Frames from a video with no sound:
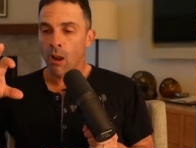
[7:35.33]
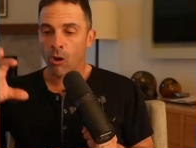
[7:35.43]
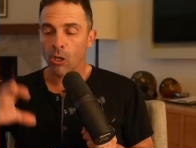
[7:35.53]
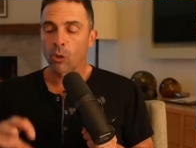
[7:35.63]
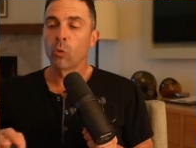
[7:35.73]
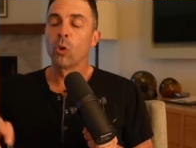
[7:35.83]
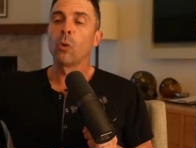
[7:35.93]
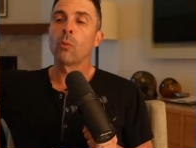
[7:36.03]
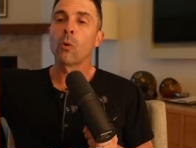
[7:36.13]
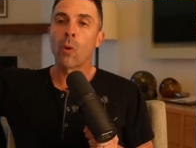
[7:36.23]
our
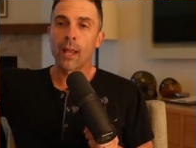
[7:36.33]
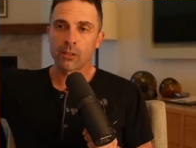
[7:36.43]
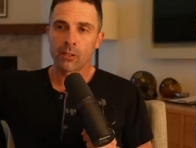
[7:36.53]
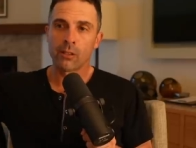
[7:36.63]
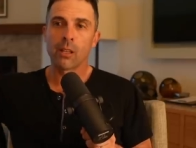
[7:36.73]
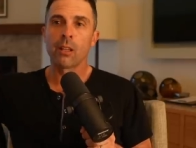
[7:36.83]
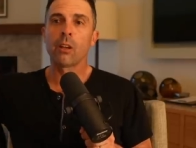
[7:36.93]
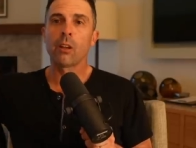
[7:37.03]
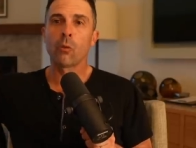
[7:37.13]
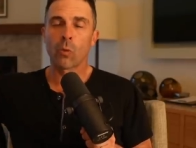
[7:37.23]
group went to the
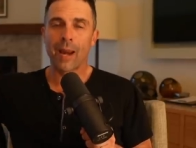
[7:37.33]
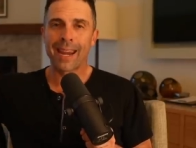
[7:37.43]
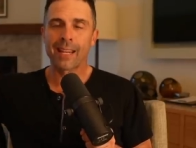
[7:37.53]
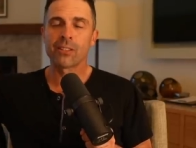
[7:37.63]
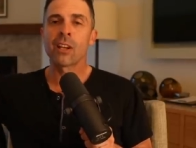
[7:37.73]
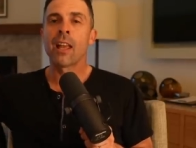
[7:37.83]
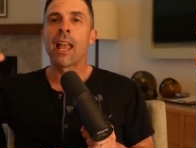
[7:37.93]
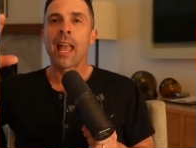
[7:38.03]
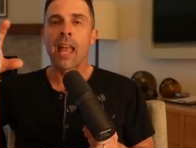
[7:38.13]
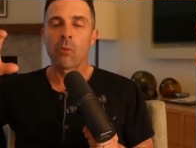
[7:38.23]
range,
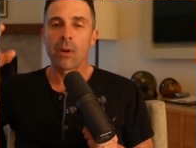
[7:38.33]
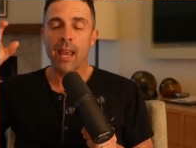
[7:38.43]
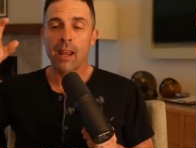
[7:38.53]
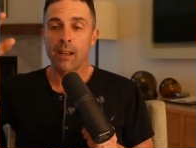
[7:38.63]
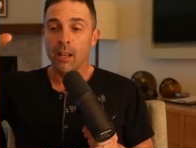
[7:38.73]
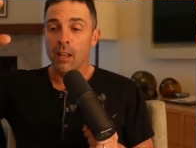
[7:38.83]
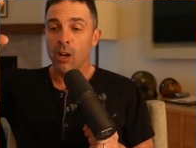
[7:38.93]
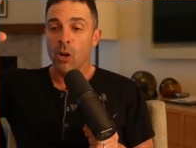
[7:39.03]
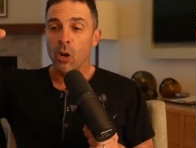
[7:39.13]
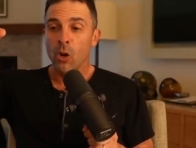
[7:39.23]
and we had
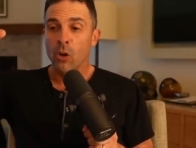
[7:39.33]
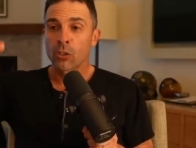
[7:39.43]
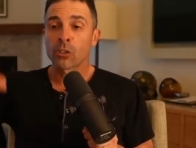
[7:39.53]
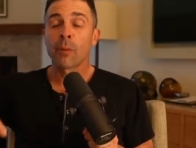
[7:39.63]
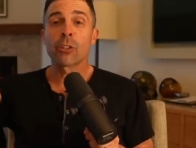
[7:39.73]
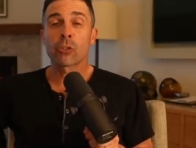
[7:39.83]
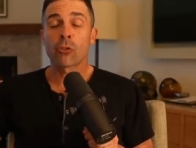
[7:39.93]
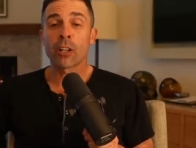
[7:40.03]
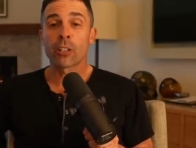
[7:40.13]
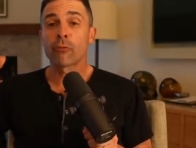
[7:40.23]
some
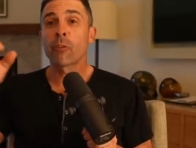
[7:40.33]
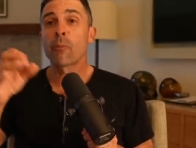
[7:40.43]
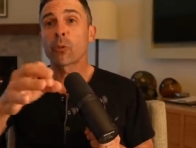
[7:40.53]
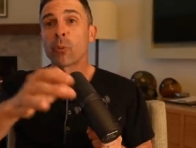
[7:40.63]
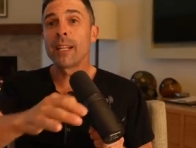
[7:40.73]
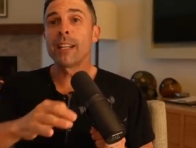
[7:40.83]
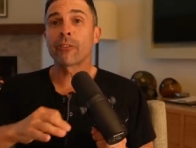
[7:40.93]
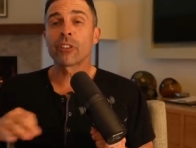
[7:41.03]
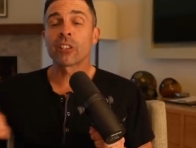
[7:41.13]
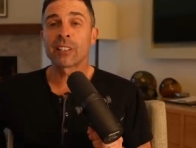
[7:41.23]
instruction from three
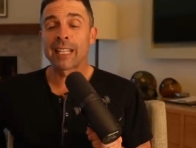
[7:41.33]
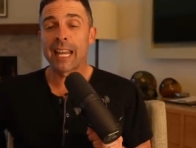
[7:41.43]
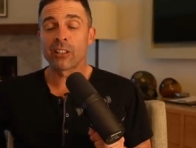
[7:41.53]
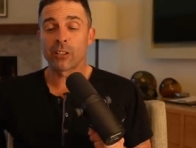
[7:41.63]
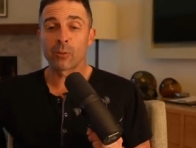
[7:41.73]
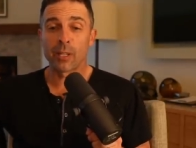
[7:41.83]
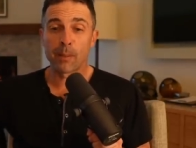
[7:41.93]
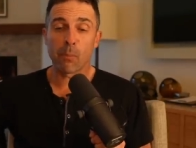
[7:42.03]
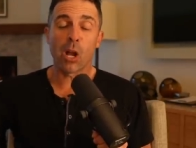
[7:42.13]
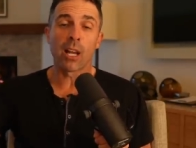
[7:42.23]
different stations. We
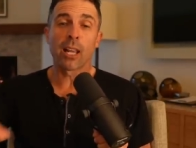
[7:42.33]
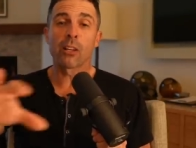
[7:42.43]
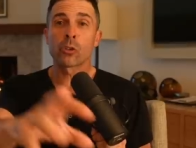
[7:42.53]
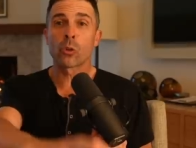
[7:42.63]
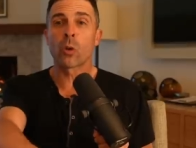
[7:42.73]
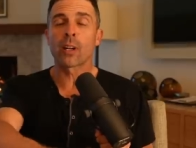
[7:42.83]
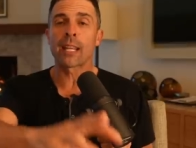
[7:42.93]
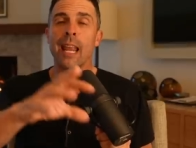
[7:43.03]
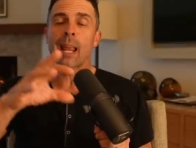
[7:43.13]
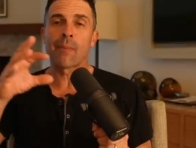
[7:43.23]
did putting, short
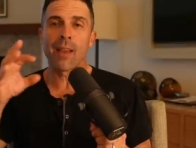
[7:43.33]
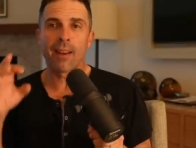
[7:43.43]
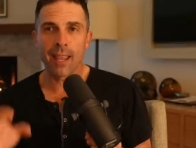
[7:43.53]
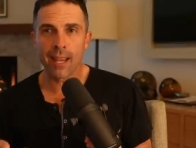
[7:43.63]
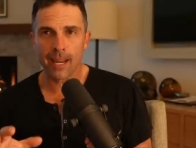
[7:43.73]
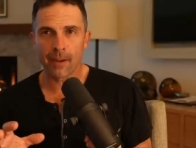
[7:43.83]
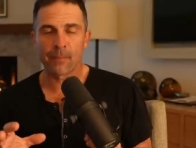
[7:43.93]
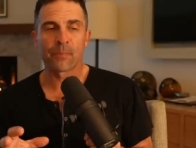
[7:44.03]
game, and hitting.